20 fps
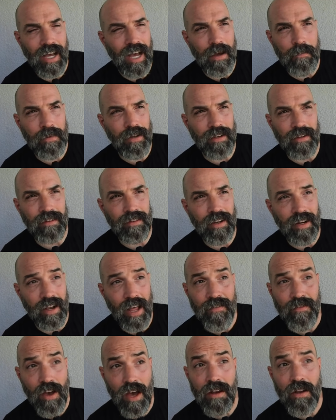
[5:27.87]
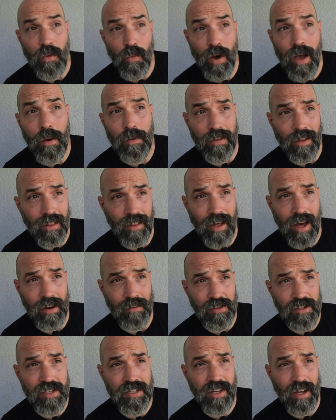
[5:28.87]
I mean, and I've gotten away with a
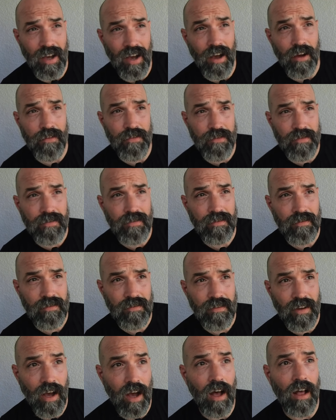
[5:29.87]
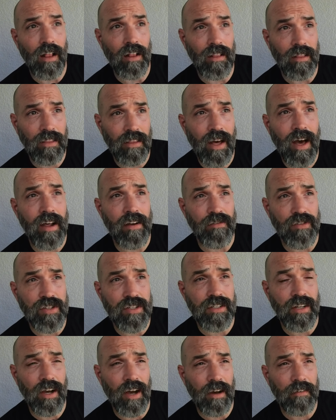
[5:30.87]
lot of stuff. A lot of
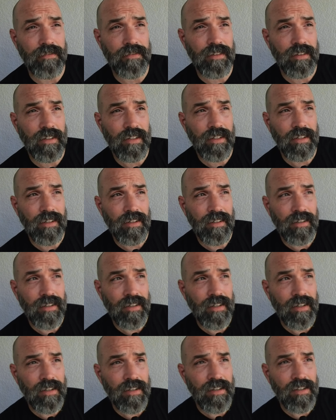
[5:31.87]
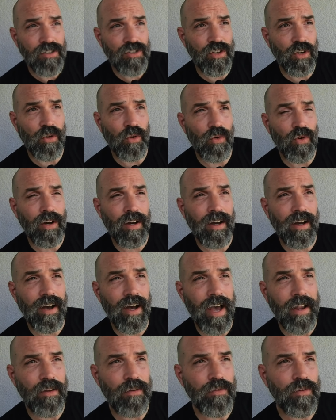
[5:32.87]
stuff. So
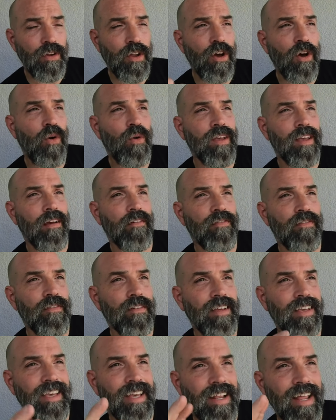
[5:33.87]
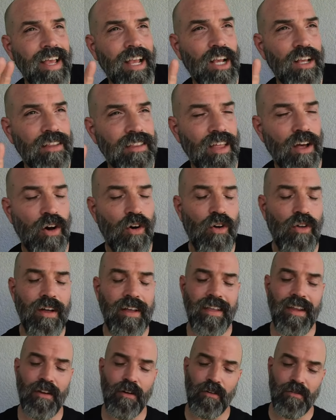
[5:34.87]
I don't know if getting the whole,
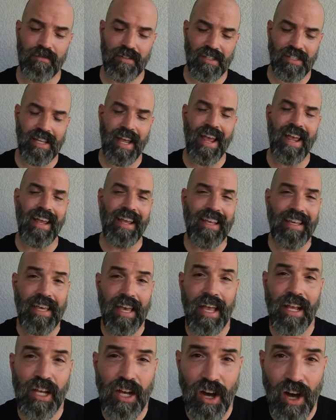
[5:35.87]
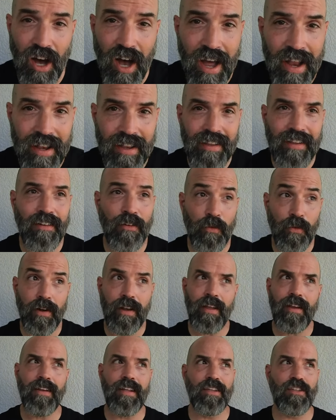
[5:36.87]
saying get caught
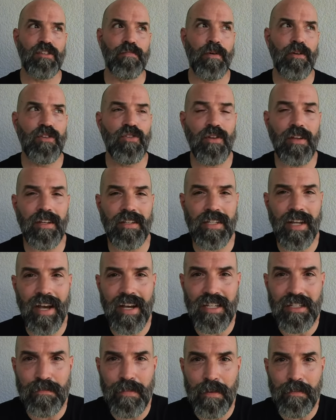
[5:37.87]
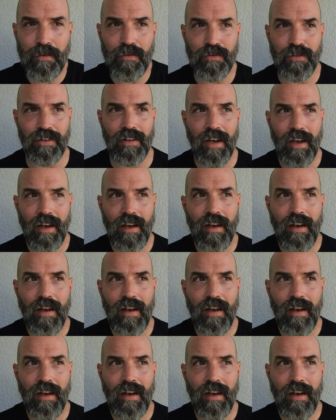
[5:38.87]
reading is supposed to entice people to